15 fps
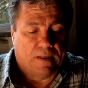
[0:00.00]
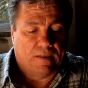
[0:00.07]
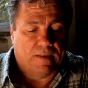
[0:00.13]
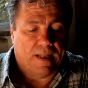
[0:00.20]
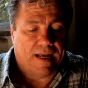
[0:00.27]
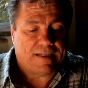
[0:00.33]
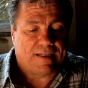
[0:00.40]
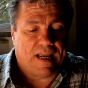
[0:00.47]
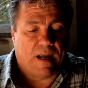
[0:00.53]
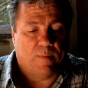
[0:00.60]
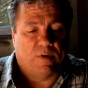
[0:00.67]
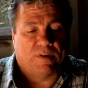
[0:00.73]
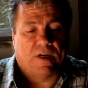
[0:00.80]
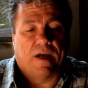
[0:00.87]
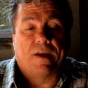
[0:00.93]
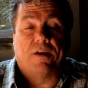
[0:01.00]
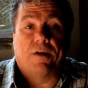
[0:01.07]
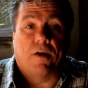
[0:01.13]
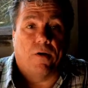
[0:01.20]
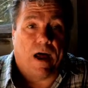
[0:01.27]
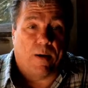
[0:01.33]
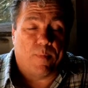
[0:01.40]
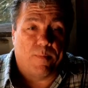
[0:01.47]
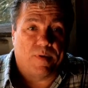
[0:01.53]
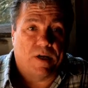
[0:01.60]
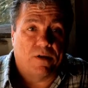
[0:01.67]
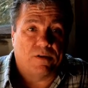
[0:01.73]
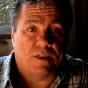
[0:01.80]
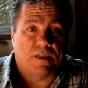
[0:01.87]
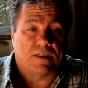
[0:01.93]
less able to undergo
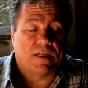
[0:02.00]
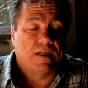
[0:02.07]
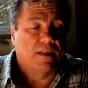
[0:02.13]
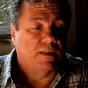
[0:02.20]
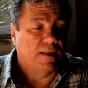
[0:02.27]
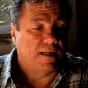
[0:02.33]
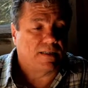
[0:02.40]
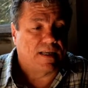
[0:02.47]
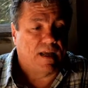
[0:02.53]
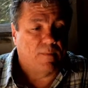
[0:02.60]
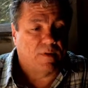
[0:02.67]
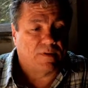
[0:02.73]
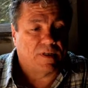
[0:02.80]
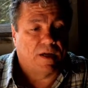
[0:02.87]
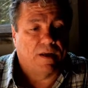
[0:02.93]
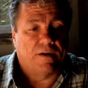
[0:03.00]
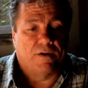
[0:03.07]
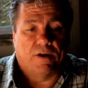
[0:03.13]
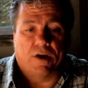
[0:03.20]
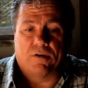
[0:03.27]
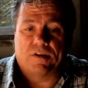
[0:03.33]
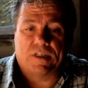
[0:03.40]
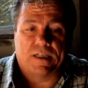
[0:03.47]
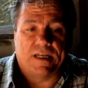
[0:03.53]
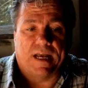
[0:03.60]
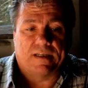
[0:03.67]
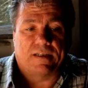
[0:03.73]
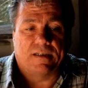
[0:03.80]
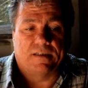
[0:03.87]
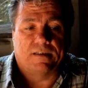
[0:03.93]
apoptosis, less able to undergo
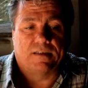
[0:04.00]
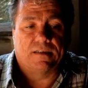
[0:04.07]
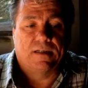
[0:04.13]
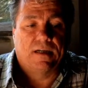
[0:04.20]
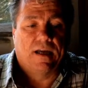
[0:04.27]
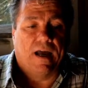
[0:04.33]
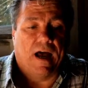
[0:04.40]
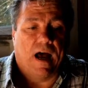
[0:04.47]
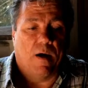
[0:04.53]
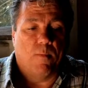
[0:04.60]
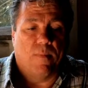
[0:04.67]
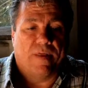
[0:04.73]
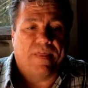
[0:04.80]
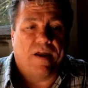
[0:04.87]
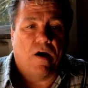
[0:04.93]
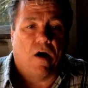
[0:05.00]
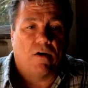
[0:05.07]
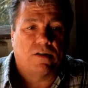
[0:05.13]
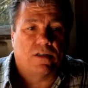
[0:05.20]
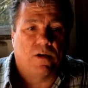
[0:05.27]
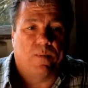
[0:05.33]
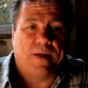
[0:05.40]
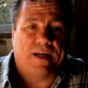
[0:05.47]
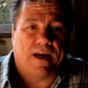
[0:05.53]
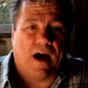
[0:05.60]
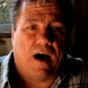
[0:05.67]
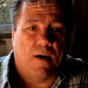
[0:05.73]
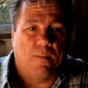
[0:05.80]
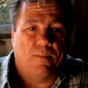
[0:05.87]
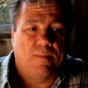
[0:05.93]
senescence, but they also
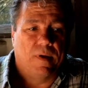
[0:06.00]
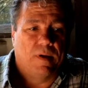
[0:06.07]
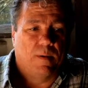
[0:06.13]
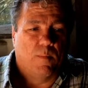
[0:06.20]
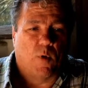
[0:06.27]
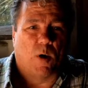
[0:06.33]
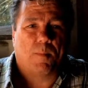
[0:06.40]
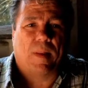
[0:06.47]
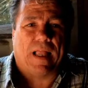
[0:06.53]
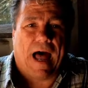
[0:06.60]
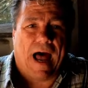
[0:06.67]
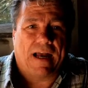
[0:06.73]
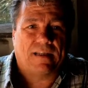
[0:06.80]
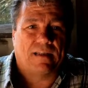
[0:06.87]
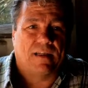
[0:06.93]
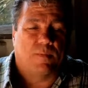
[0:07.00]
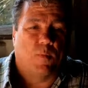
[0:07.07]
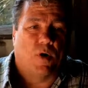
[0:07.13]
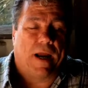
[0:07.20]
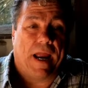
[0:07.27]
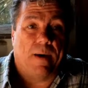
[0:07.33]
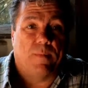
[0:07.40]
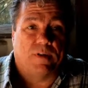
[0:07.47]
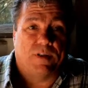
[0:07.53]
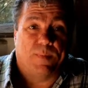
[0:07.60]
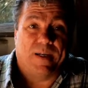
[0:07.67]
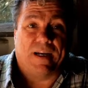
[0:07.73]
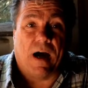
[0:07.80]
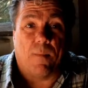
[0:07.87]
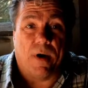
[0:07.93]
become more plastic, more able to
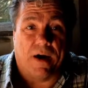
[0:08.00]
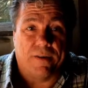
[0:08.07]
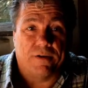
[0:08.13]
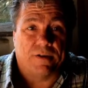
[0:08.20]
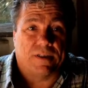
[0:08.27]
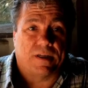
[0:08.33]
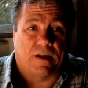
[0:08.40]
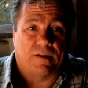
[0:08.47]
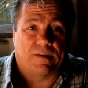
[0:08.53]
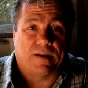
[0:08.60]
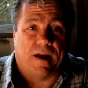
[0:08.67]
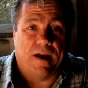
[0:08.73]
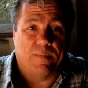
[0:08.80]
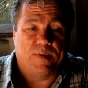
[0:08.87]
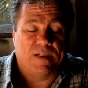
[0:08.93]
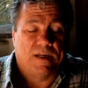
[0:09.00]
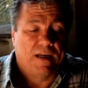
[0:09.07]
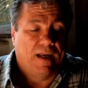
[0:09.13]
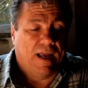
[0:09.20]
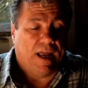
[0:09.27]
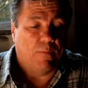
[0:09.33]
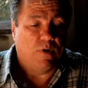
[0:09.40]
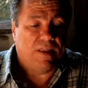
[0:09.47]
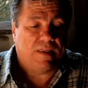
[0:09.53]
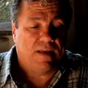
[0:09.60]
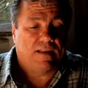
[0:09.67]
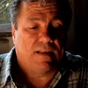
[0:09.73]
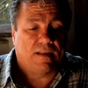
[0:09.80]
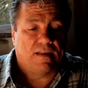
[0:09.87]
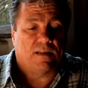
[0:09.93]
become other cell types. And we
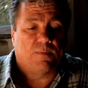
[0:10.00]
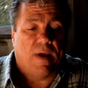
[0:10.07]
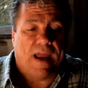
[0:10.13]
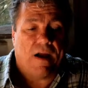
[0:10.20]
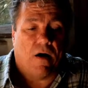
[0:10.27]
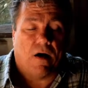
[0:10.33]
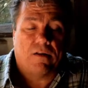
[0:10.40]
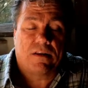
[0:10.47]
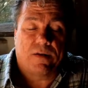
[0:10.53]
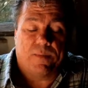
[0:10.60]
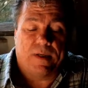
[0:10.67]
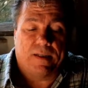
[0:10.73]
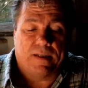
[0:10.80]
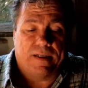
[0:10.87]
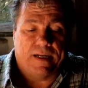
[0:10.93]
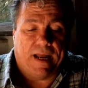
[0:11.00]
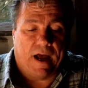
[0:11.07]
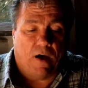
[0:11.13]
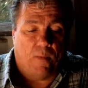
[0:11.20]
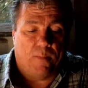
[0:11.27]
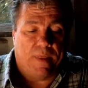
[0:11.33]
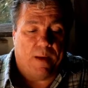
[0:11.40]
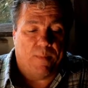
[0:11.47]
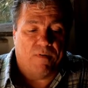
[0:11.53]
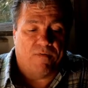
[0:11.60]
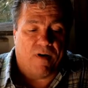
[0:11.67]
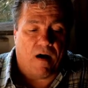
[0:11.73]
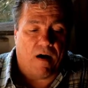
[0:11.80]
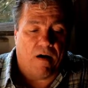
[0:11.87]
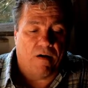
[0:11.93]
think that this may ultimately help them
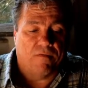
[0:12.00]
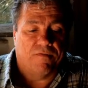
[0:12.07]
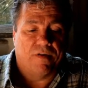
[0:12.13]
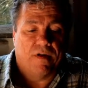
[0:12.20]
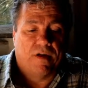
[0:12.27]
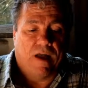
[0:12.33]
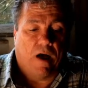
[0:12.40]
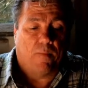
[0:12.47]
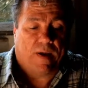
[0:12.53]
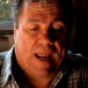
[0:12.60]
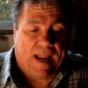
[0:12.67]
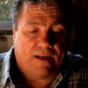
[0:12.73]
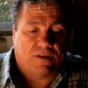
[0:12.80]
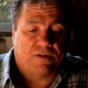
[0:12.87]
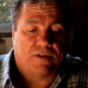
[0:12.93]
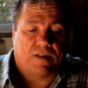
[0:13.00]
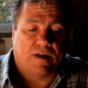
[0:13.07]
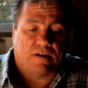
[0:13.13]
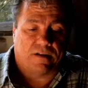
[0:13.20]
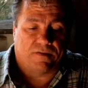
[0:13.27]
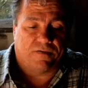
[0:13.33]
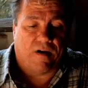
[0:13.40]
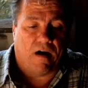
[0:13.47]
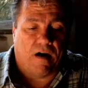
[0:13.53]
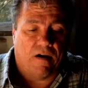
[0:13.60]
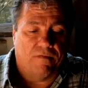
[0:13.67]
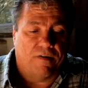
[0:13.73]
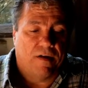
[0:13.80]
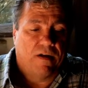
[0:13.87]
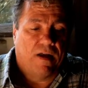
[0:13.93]
evolve, help cancer cells
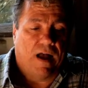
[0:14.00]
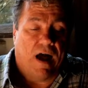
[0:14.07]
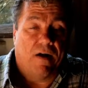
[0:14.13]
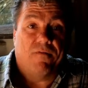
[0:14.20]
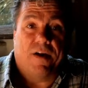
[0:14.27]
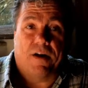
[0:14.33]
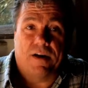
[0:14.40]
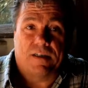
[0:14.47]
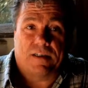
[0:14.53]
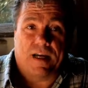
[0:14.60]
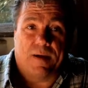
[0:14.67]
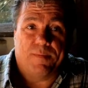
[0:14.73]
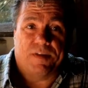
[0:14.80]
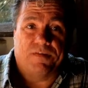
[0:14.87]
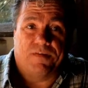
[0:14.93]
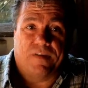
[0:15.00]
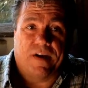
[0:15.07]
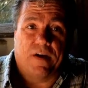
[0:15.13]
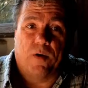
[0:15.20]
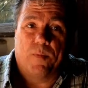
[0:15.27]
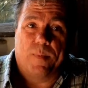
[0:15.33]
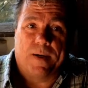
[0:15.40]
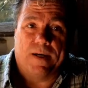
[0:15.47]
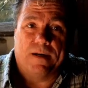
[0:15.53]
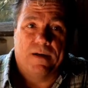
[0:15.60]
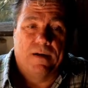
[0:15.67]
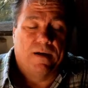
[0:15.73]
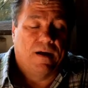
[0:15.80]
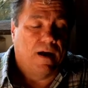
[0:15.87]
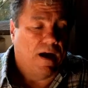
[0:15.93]
evolve various types of therapy
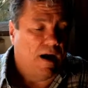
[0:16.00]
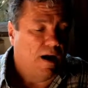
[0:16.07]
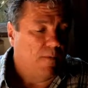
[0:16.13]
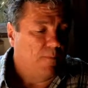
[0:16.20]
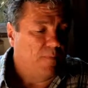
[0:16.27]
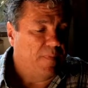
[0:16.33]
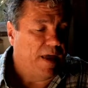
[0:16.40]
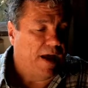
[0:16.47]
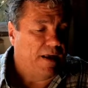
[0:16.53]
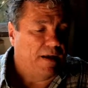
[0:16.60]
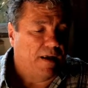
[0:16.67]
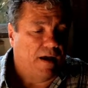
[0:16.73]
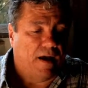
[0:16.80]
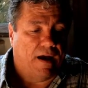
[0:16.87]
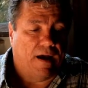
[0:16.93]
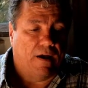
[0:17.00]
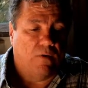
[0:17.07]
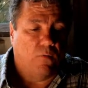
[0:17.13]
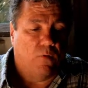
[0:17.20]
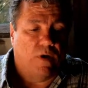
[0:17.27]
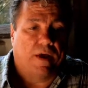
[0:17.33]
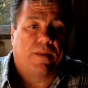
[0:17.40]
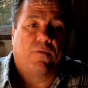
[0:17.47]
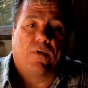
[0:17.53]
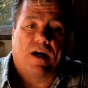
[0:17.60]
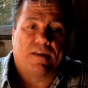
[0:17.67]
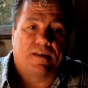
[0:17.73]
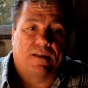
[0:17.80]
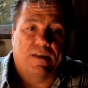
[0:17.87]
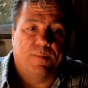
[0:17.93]
that would
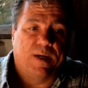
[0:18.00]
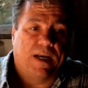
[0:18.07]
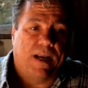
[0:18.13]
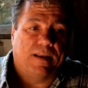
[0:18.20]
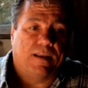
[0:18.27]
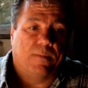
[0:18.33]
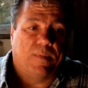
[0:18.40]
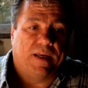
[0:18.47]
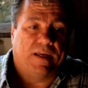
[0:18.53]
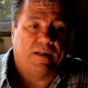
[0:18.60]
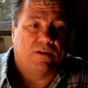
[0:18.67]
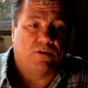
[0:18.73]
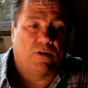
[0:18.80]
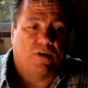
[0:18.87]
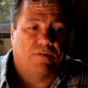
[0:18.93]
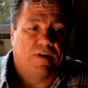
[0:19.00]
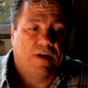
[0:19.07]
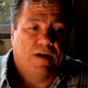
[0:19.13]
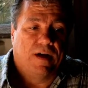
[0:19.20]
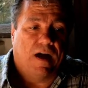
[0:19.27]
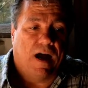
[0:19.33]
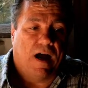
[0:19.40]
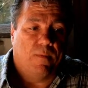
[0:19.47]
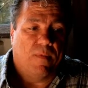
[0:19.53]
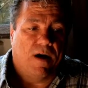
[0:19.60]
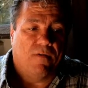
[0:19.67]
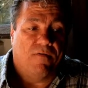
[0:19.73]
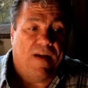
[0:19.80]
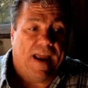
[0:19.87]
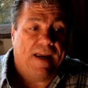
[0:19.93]
otherwise eliminate them. They can sort of
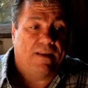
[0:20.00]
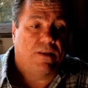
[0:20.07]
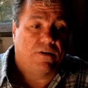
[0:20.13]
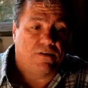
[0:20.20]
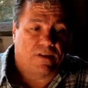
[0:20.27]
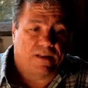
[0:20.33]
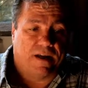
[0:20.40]
evade those